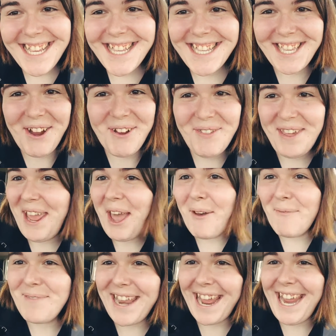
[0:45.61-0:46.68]
So the
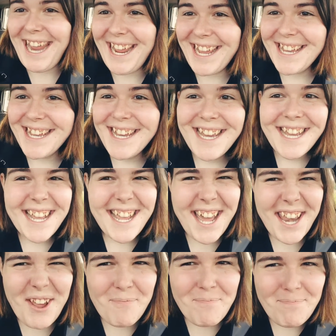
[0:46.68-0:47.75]
update
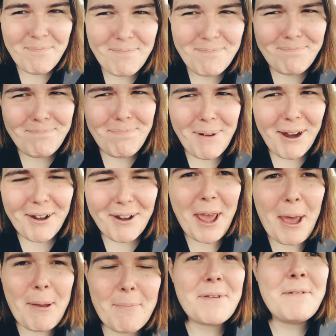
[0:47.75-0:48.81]
kind of buggered
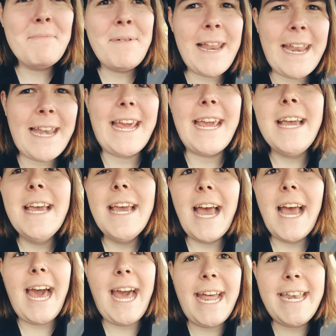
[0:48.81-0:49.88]
up completely,
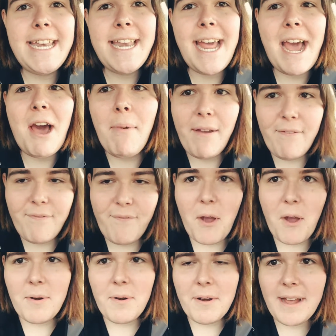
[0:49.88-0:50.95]
and now my
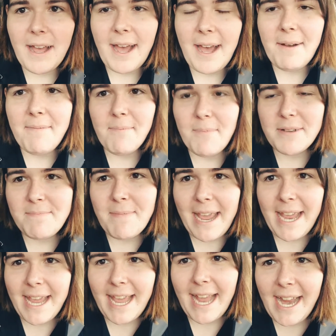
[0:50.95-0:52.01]
phone was
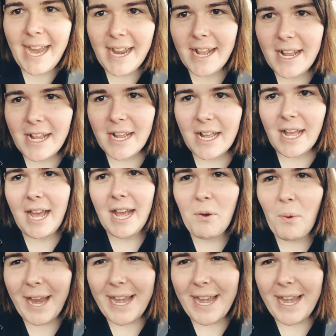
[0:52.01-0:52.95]
making quite